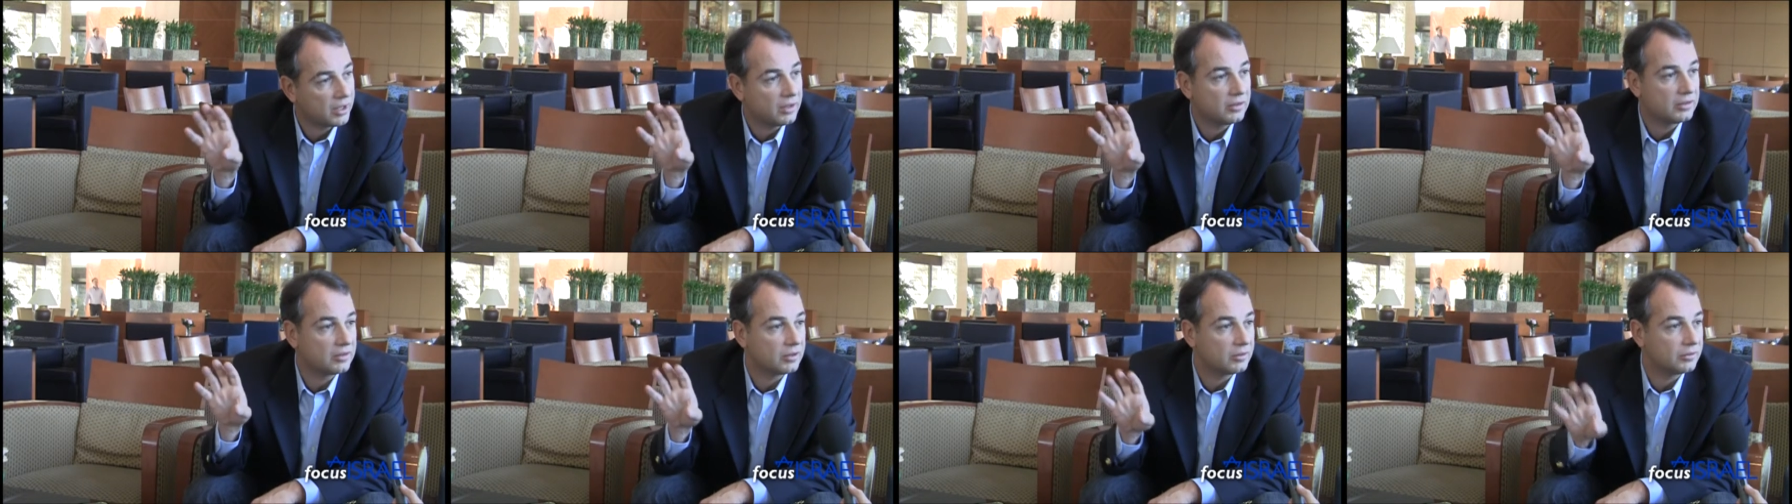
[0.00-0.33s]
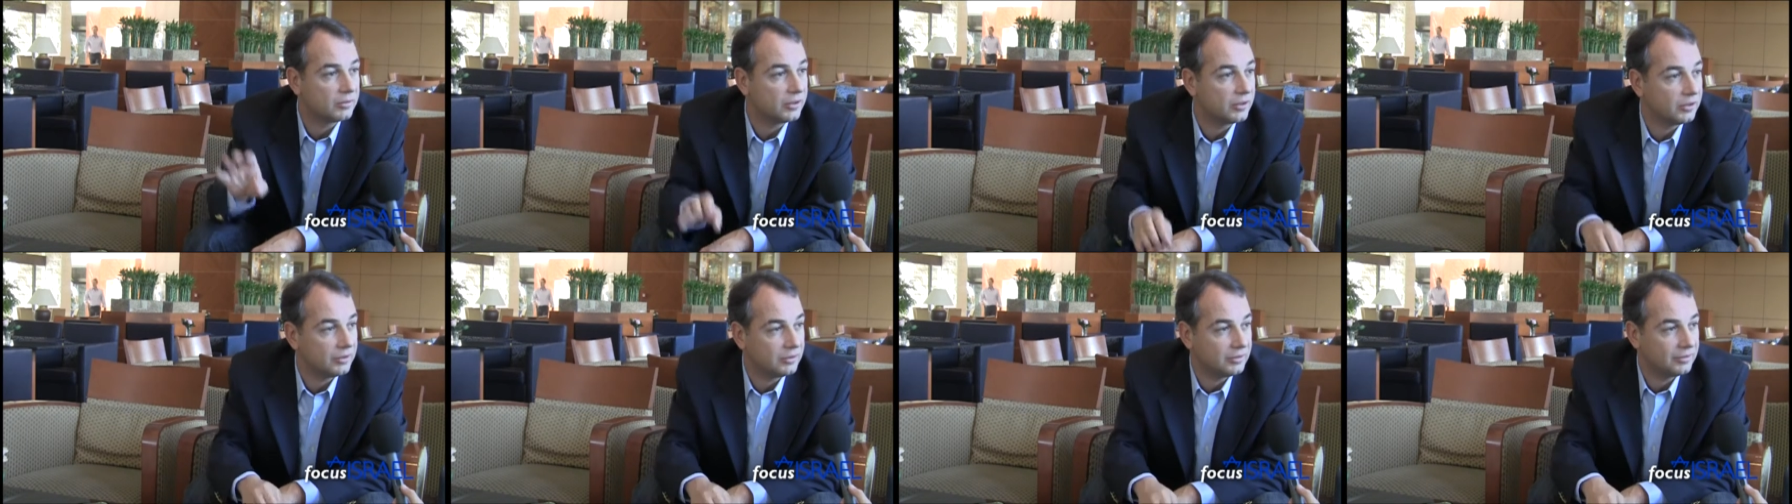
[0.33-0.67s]
which
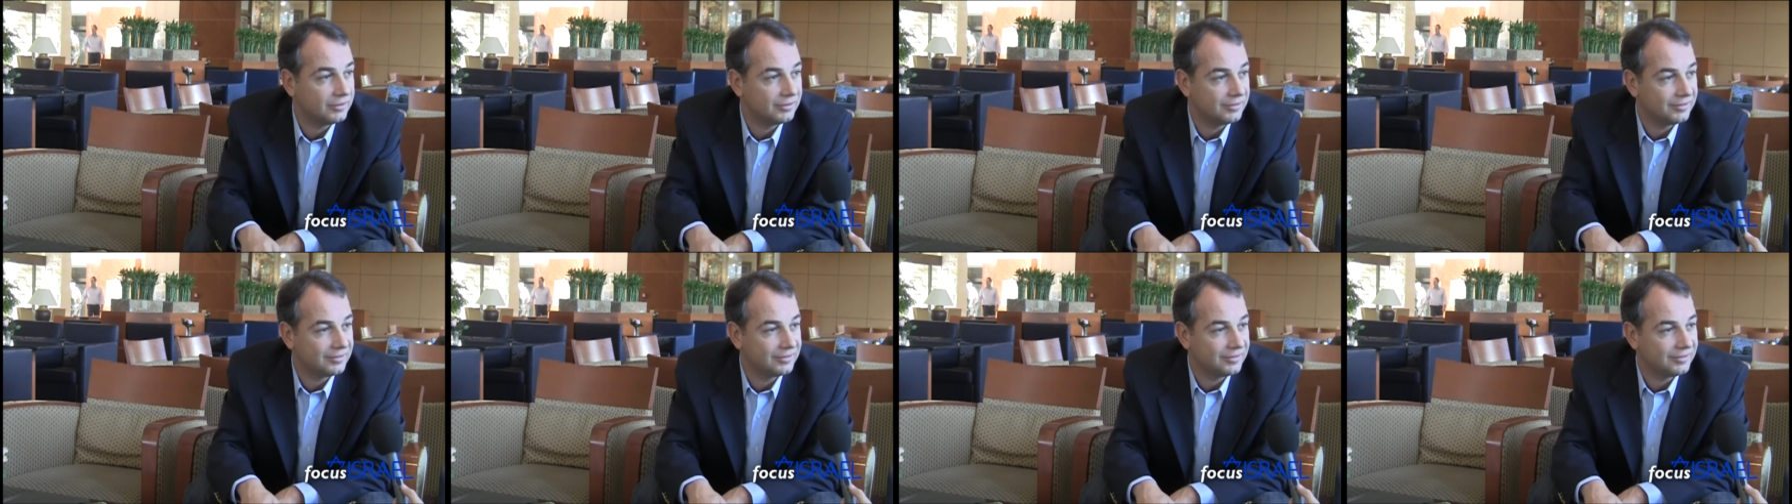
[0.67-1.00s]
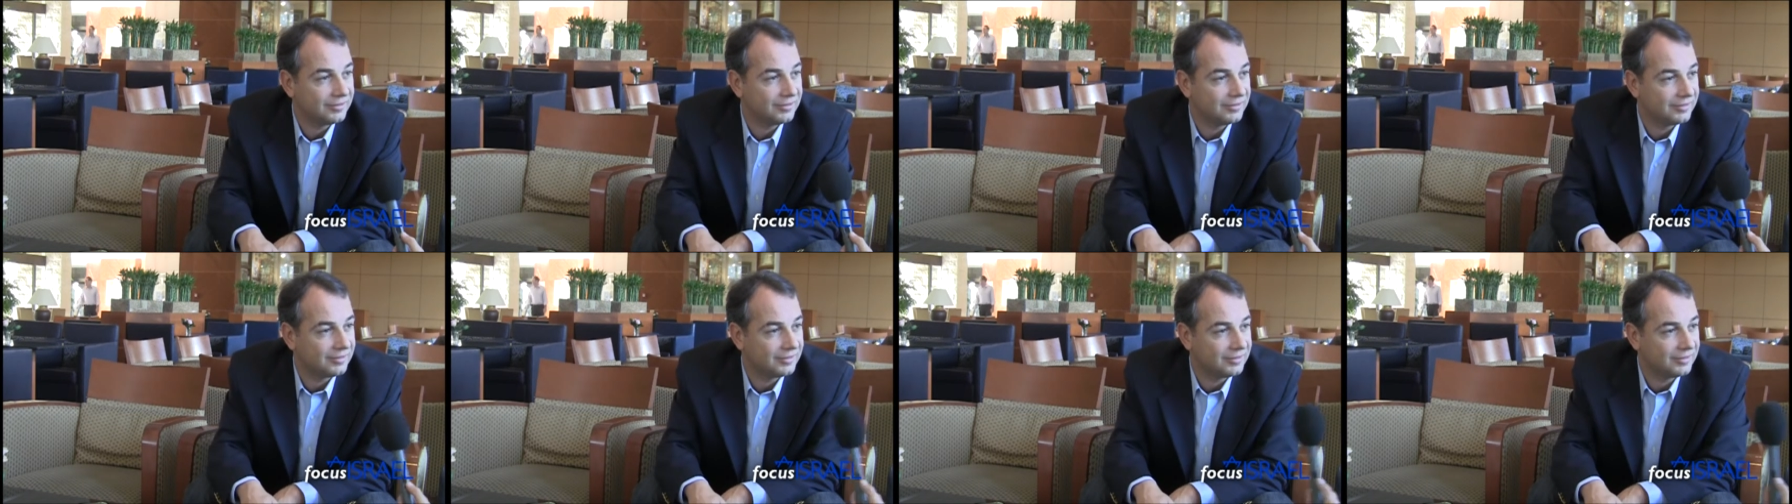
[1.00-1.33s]
leads to
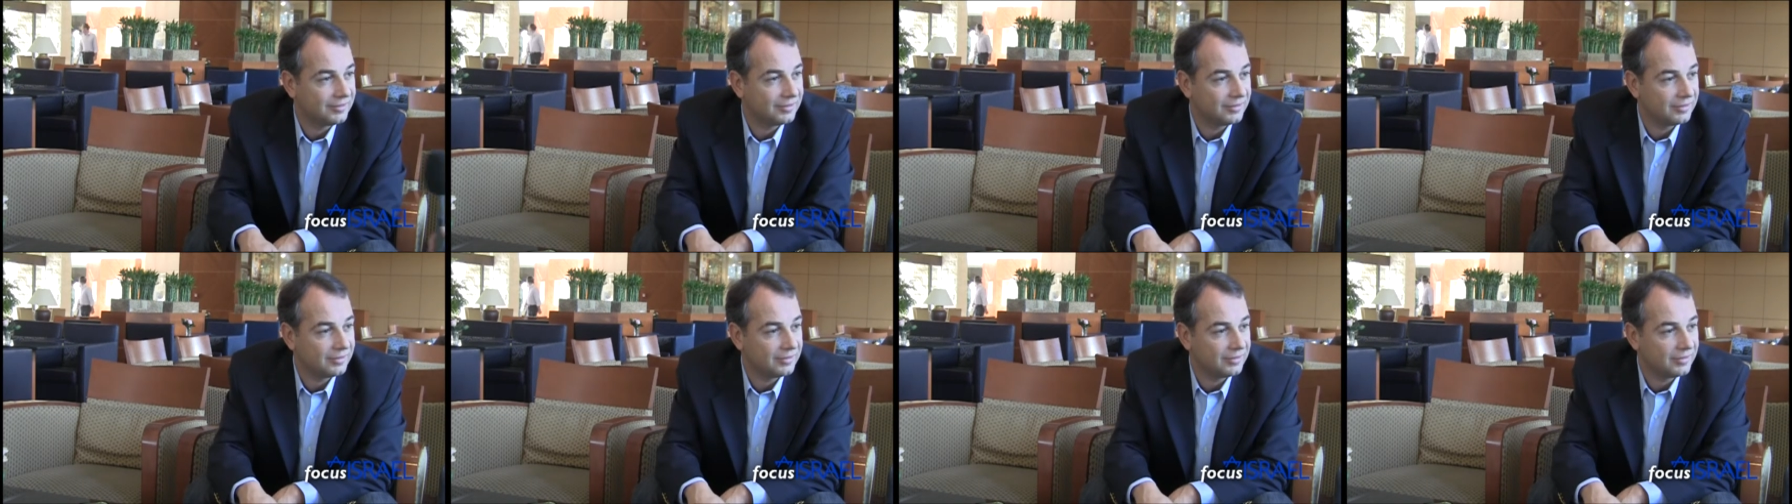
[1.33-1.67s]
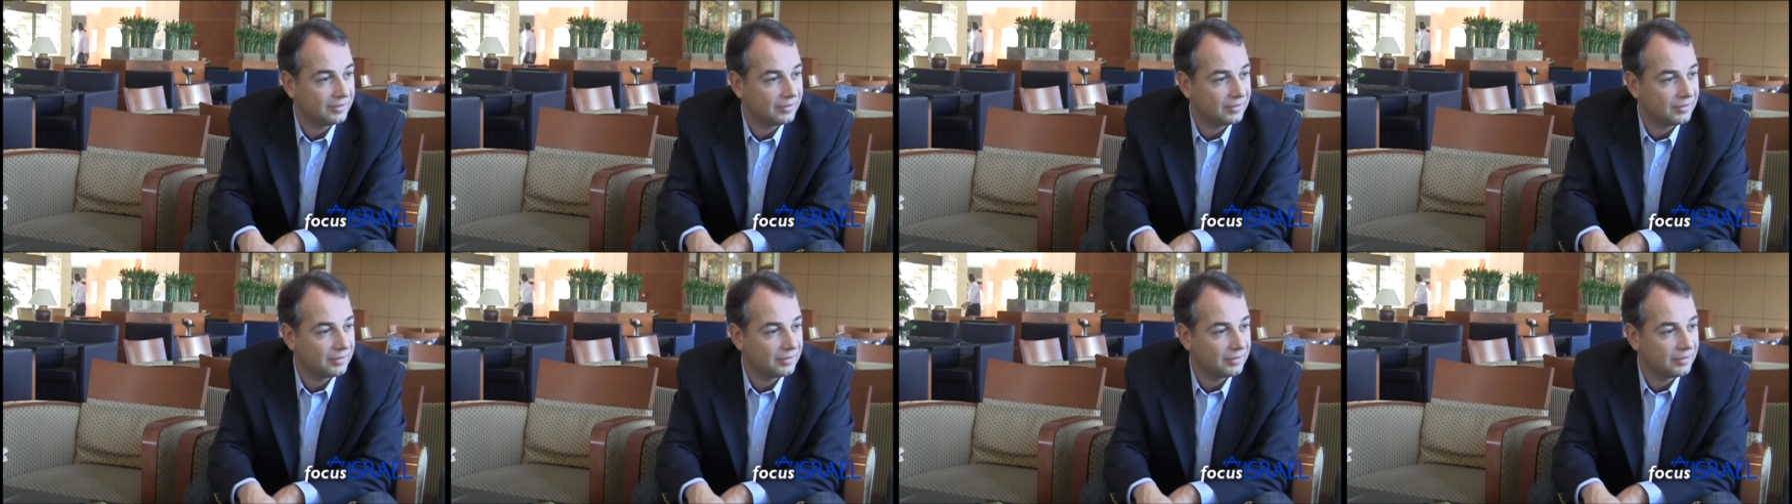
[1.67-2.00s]
people being
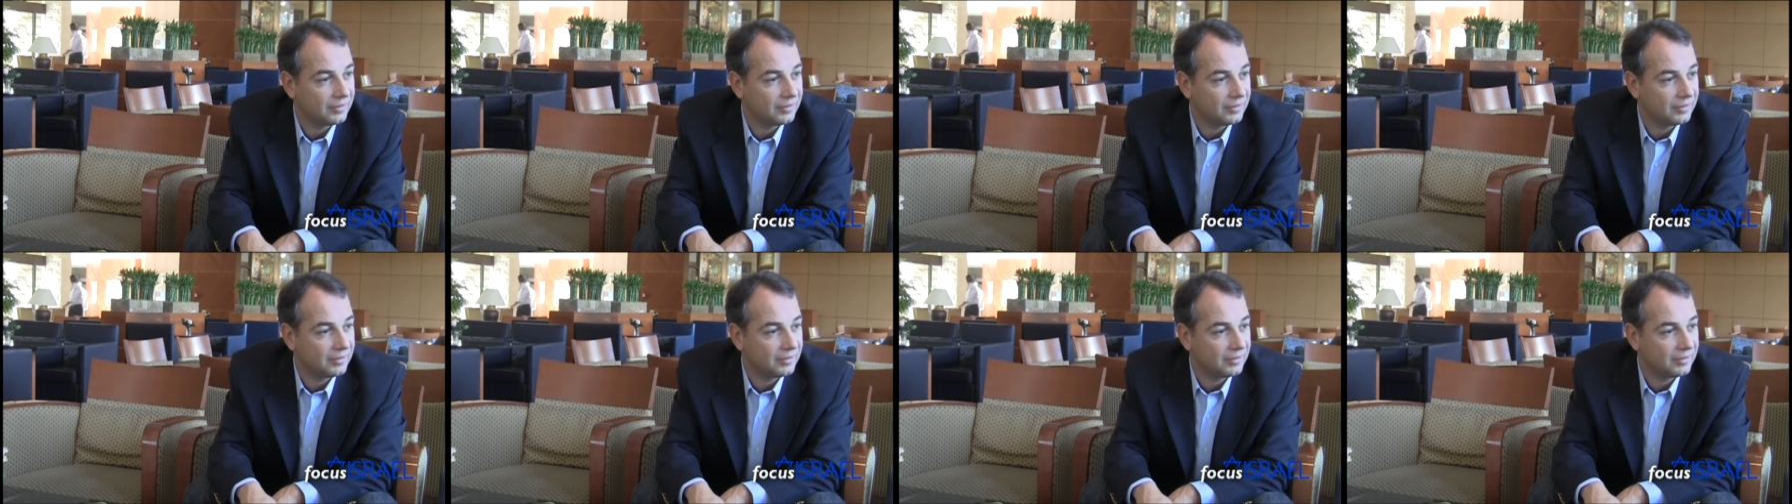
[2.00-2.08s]
killed.